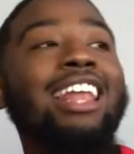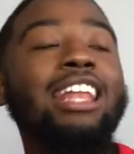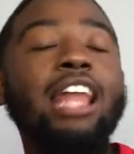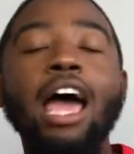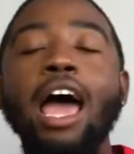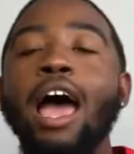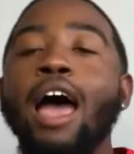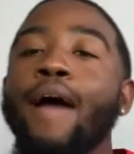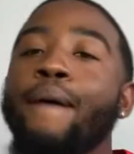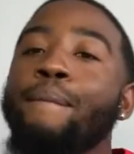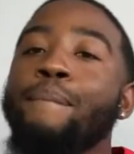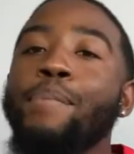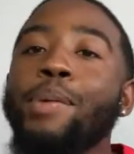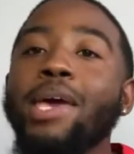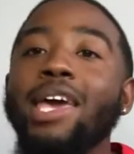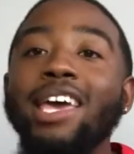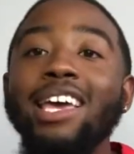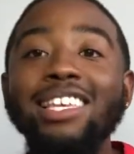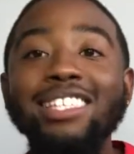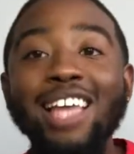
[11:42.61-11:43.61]
like, I'm
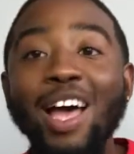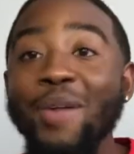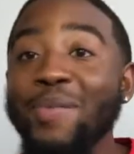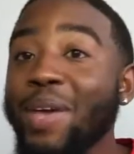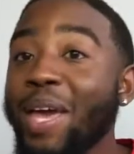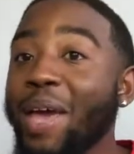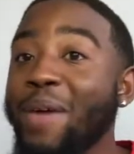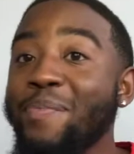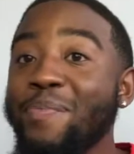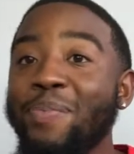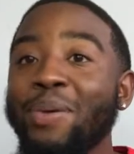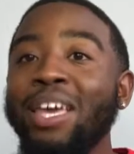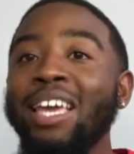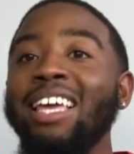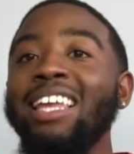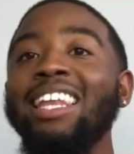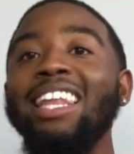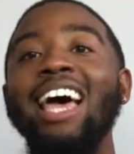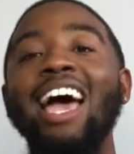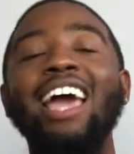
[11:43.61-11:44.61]
pissed, I'm getting
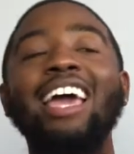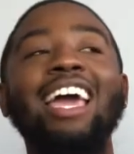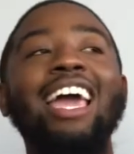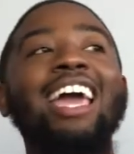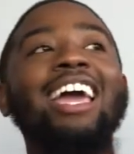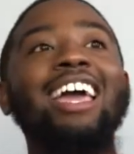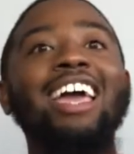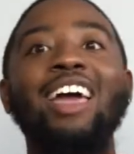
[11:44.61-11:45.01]
beat, like,